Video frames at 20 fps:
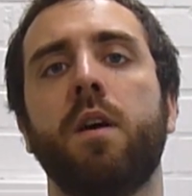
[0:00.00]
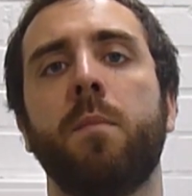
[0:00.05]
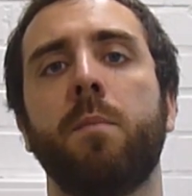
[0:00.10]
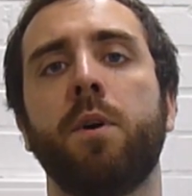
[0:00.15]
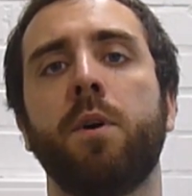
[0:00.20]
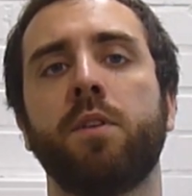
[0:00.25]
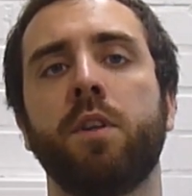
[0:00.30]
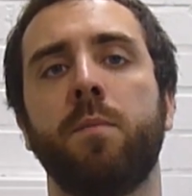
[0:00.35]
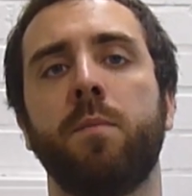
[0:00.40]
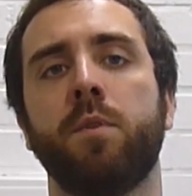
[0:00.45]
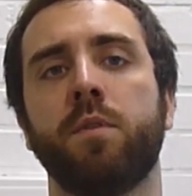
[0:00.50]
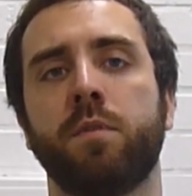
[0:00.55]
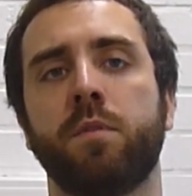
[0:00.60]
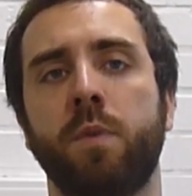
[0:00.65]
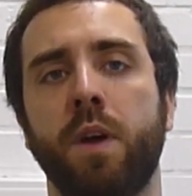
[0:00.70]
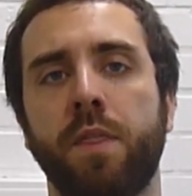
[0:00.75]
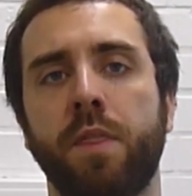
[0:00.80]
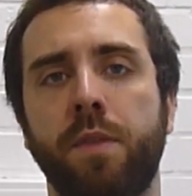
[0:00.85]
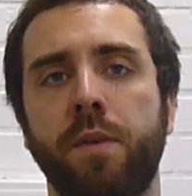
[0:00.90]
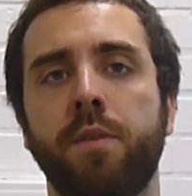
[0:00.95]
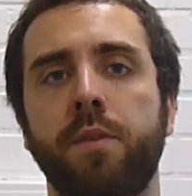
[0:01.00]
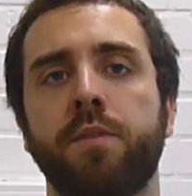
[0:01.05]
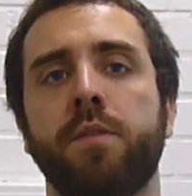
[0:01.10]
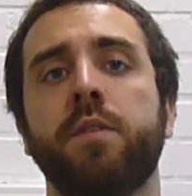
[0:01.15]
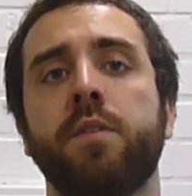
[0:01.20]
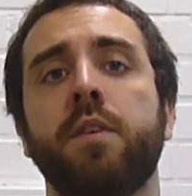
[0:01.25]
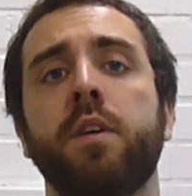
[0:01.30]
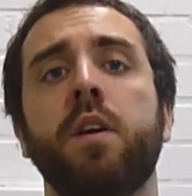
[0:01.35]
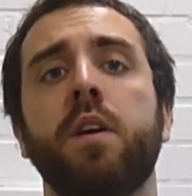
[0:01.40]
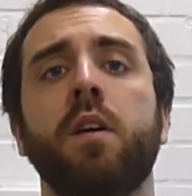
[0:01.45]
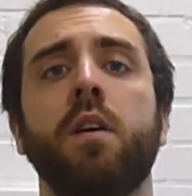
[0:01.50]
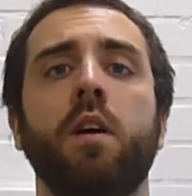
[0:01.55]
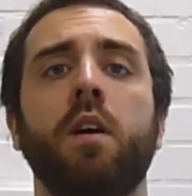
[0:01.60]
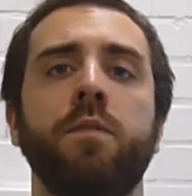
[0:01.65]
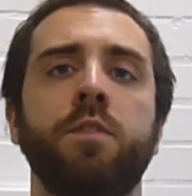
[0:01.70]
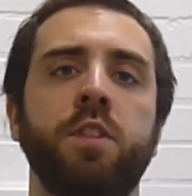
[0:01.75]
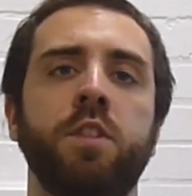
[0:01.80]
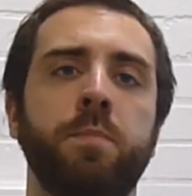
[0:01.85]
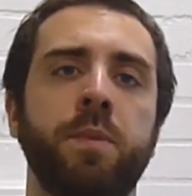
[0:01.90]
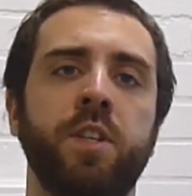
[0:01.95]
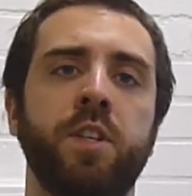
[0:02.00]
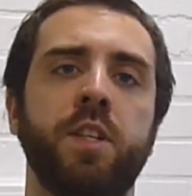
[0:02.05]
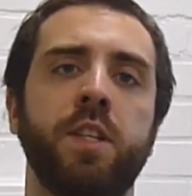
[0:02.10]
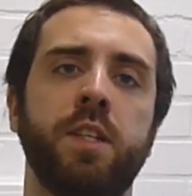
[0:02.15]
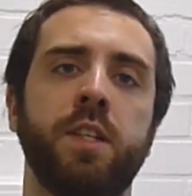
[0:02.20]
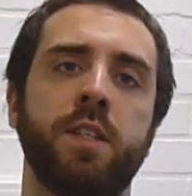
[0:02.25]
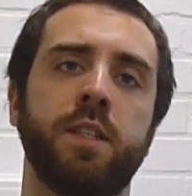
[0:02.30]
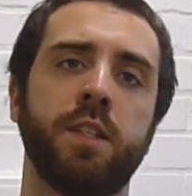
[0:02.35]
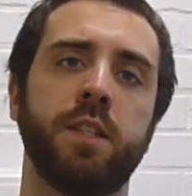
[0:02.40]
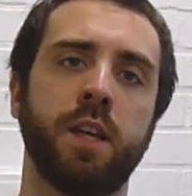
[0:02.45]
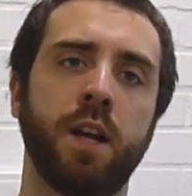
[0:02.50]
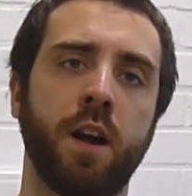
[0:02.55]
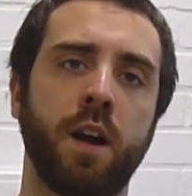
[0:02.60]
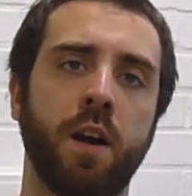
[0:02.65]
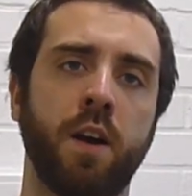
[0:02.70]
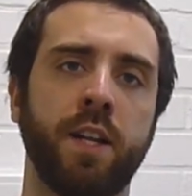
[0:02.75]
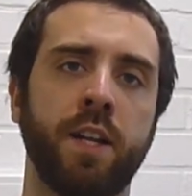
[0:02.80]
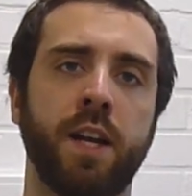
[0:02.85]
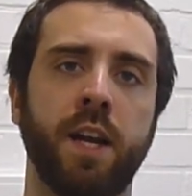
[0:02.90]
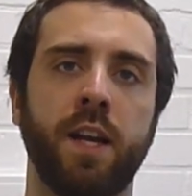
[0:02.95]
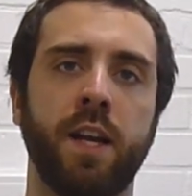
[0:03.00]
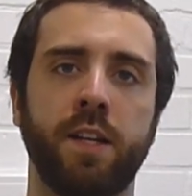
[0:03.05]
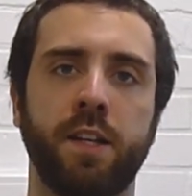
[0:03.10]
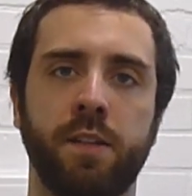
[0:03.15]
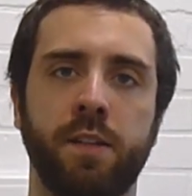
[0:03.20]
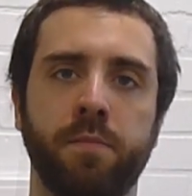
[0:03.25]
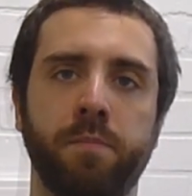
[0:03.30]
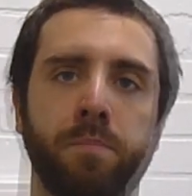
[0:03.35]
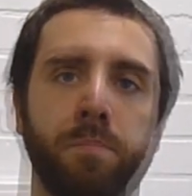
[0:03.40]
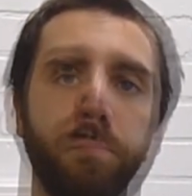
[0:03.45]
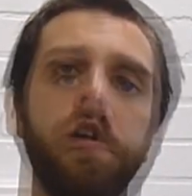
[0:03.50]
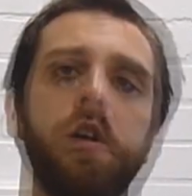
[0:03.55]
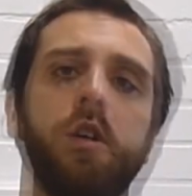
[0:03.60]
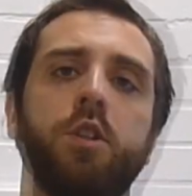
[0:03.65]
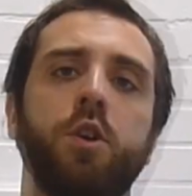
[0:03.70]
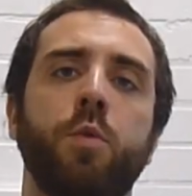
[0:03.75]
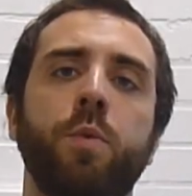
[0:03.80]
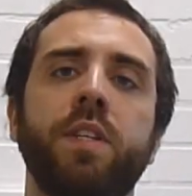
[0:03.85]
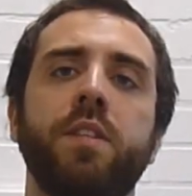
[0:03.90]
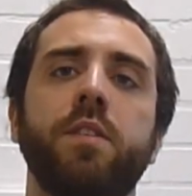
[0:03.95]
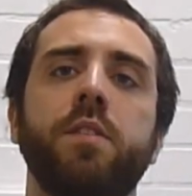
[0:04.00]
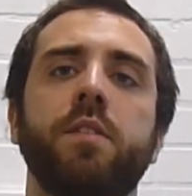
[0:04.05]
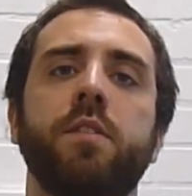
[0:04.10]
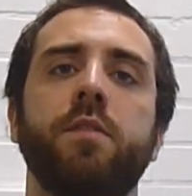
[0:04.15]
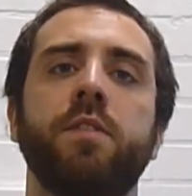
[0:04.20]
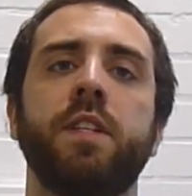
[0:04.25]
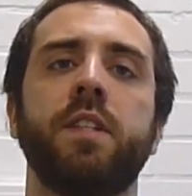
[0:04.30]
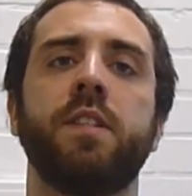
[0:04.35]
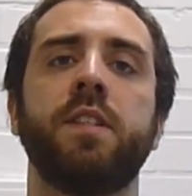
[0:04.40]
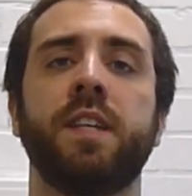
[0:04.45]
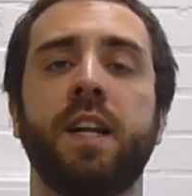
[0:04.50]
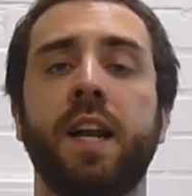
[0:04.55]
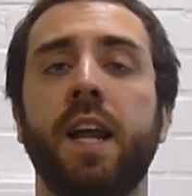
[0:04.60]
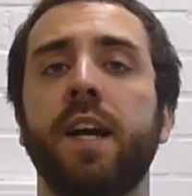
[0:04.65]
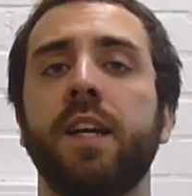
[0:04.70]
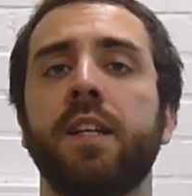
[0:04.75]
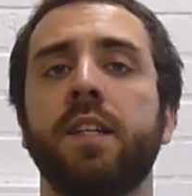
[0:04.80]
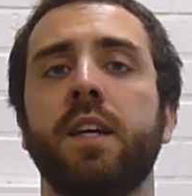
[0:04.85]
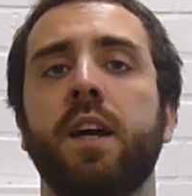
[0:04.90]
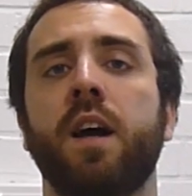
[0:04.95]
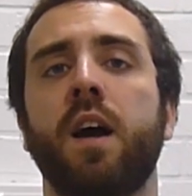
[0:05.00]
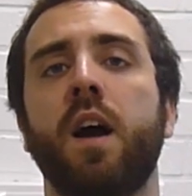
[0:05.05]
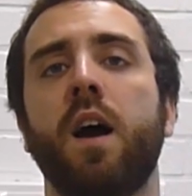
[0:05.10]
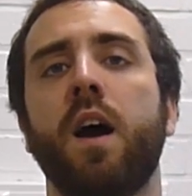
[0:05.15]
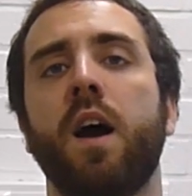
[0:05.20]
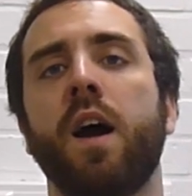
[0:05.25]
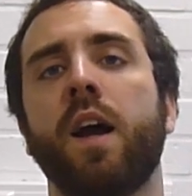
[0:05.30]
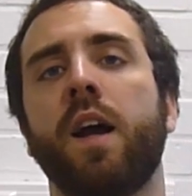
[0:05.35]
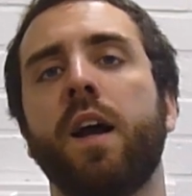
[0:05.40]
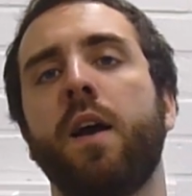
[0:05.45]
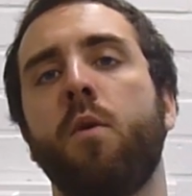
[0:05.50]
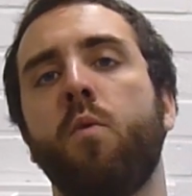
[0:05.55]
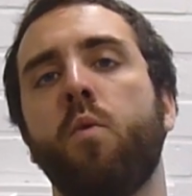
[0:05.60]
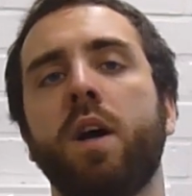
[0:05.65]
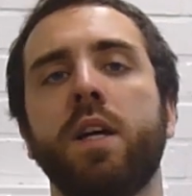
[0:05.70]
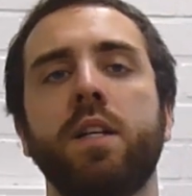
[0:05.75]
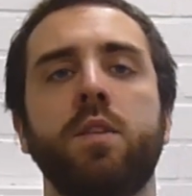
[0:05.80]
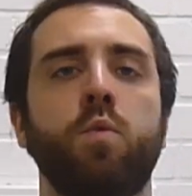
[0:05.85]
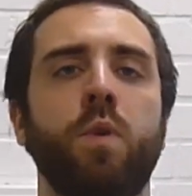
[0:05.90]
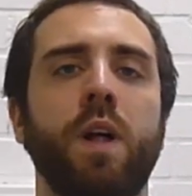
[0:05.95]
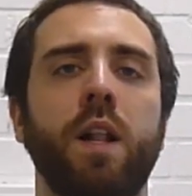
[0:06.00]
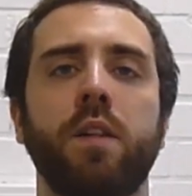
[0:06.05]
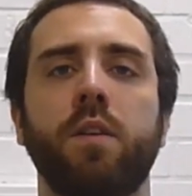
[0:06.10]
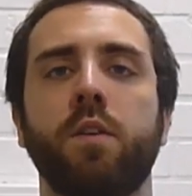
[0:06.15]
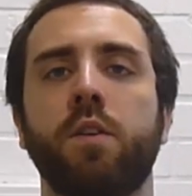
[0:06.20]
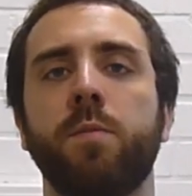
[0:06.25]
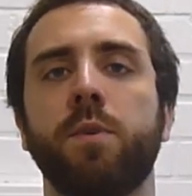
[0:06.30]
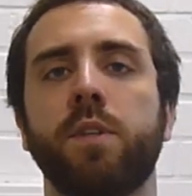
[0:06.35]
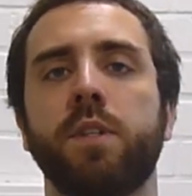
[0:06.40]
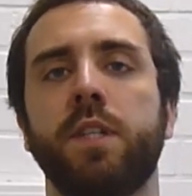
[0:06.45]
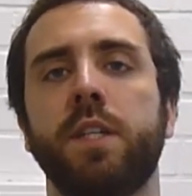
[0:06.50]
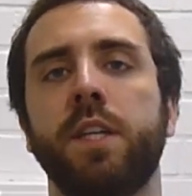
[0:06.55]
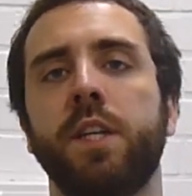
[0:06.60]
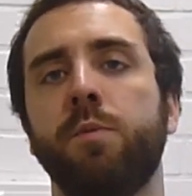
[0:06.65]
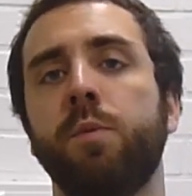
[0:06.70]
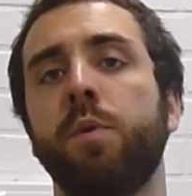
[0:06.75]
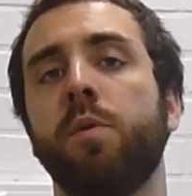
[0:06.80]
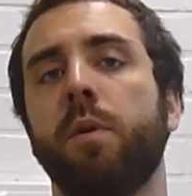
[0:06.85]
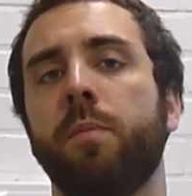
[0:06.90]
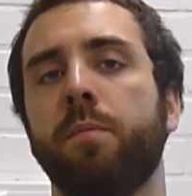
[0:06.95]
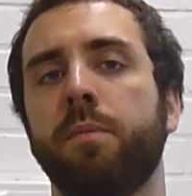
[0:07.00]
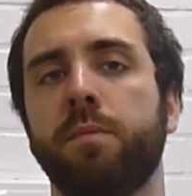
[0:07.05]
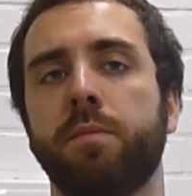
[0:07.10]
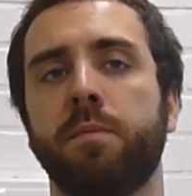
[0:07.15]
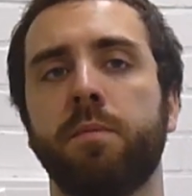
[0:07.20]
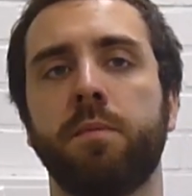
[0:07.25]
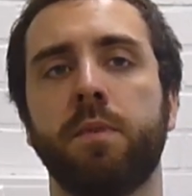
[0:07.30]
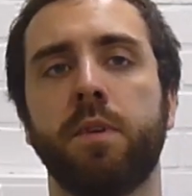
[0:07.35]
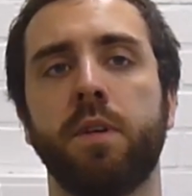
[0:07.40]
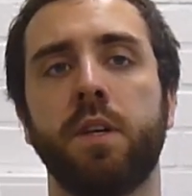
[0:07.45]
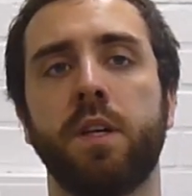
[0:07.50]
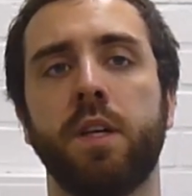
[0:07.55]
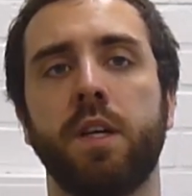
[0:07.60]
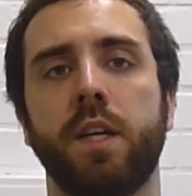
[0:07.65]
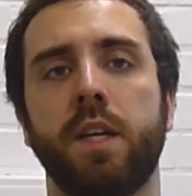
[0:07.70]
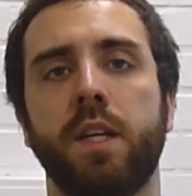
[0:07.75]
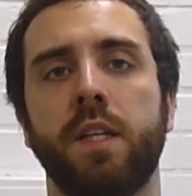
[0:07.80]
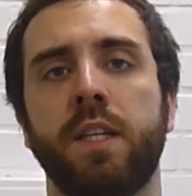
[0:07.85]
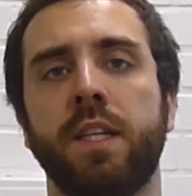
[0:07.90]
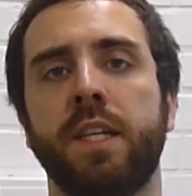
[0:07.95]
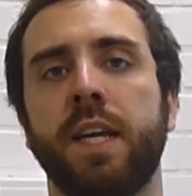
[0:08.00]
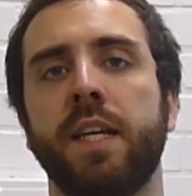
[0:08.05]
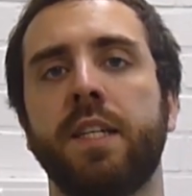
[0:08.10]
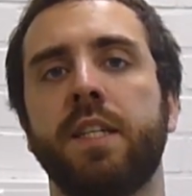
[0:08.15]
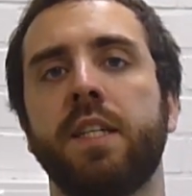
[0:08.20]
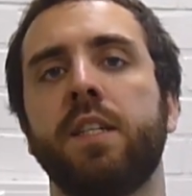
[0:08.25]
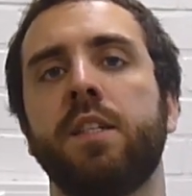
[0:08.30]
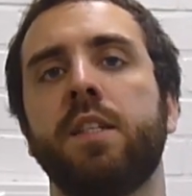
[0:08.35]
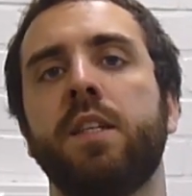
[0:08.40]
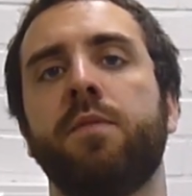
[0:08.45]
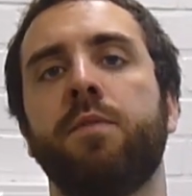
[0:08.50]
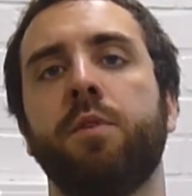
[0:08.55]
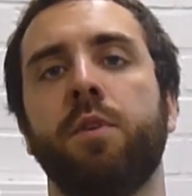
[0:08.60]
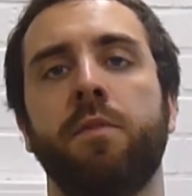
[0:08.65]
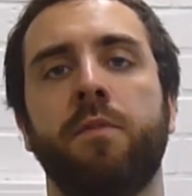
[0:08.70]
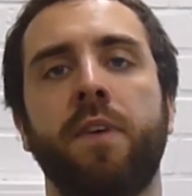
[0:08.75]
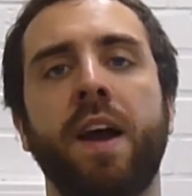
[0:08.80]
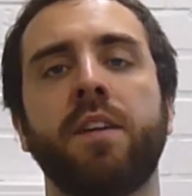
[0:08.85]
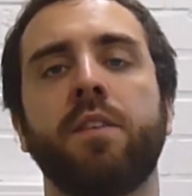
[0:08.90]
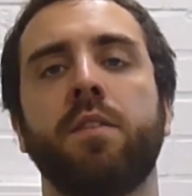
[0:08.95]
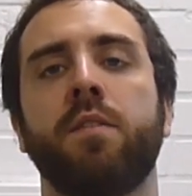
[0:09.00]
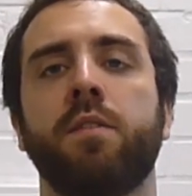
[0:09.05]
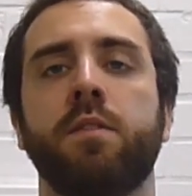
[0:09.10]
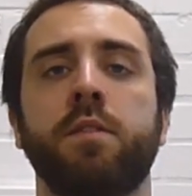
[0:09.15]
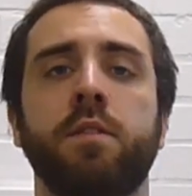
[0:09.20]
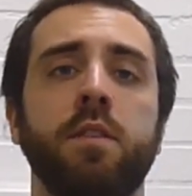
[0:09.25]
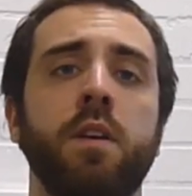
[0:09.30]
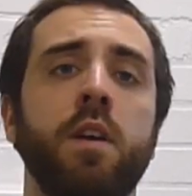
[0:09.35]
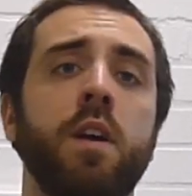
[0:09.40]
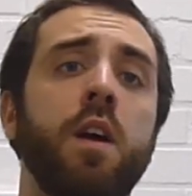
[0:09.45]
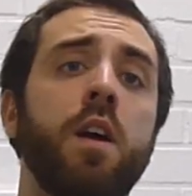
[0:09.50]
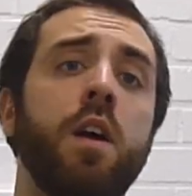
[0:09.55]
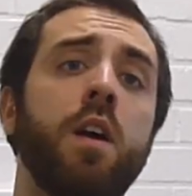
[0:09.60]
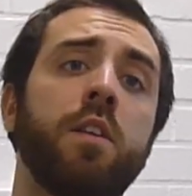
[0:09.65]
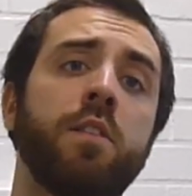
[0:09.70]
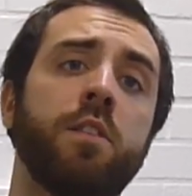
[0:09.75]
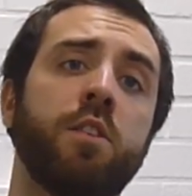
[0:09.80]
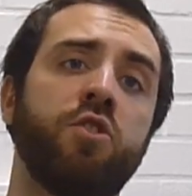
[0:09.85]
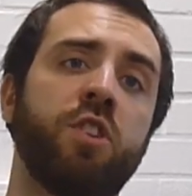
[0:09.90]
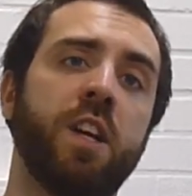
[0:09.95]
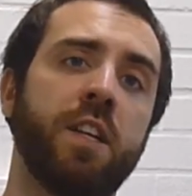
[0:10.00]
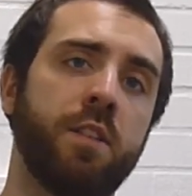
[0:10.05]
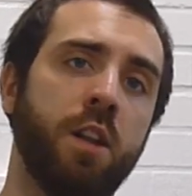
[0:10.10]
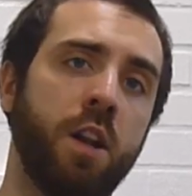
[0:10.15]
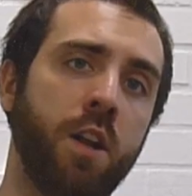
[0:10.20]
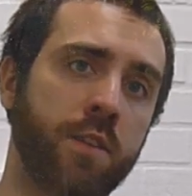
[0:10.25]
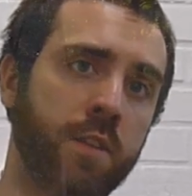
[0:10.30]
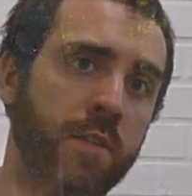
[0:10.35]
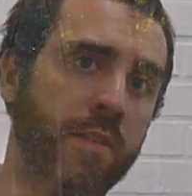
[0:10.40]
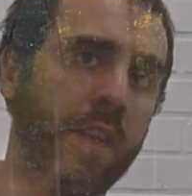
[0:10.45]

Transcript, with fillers: but almost one-third of the species are declining. The reasons of this decline are quite well documented in Europe, indicating different factors such as the loss